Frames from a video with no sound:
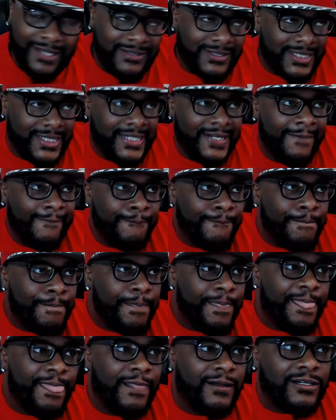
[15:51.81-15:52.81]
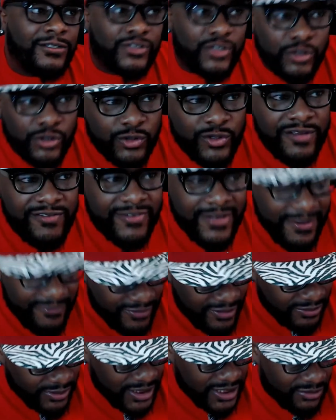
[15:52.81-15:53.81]
And on June 25th, it
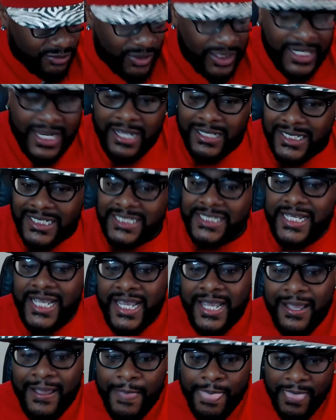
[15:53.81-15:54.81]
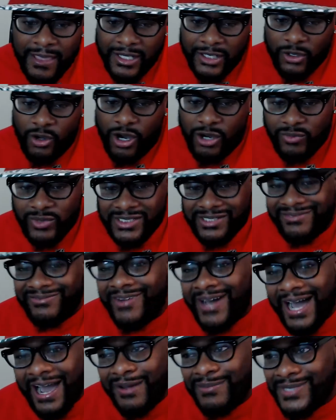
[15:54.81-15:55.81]
was when, like I said, it all was the
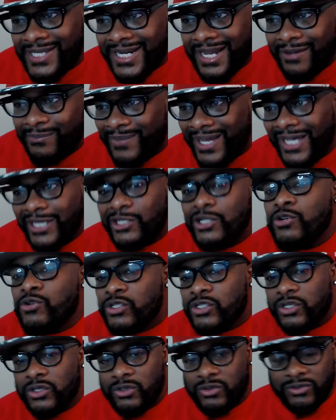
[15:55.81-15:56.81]
vibes that I'm not used to. You know